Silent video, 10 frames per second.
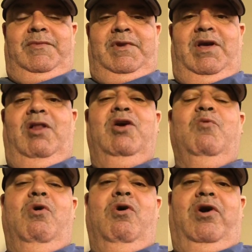Kelly
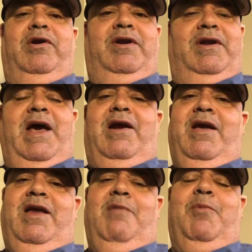Ward got a
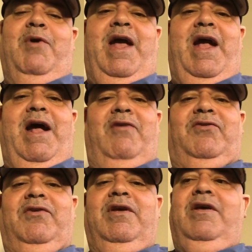head up her ass
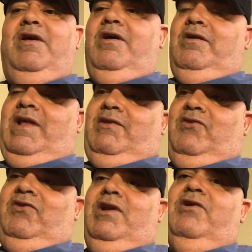that the
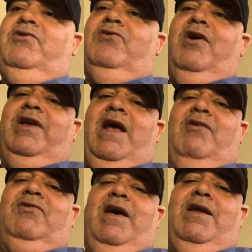signatures on the
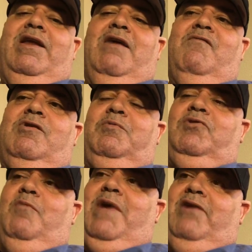outside of the envelope
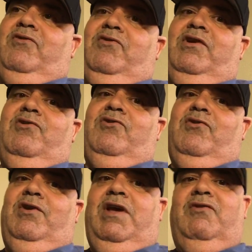don't match the signatures
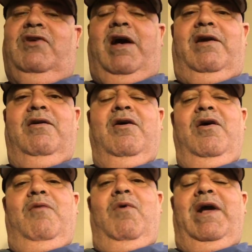on the inside.
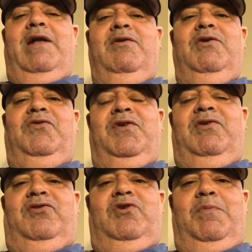Well, I got news for you,
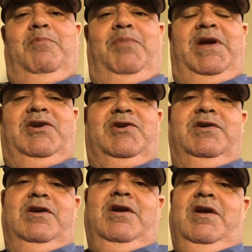stupid bitch.
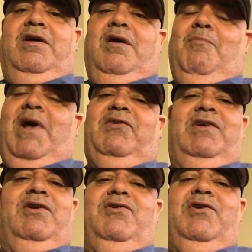My
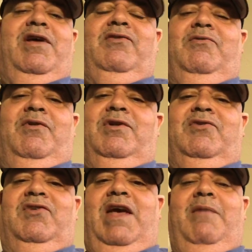signature doesn't look the
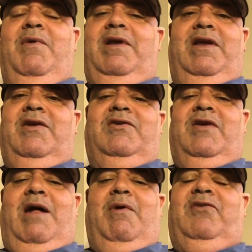same each
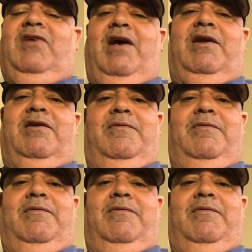time I sign it.